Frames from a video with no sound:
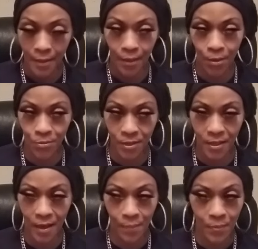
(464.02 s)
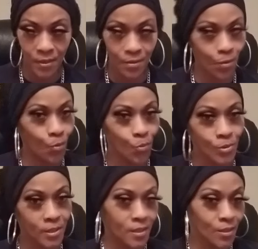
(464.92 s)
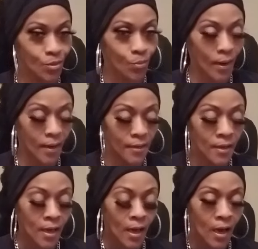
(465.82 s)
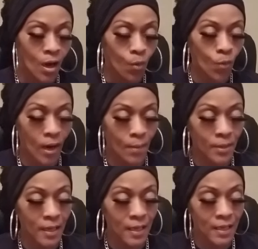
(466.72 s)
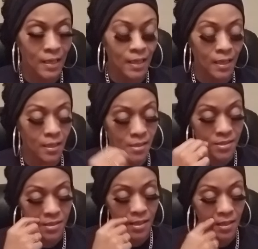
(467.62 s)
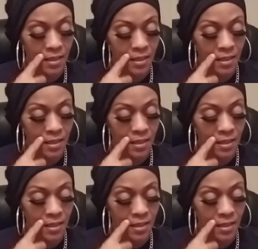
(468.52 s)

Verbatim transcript: healthy, happy, and whole and healed, right? What I'm getting is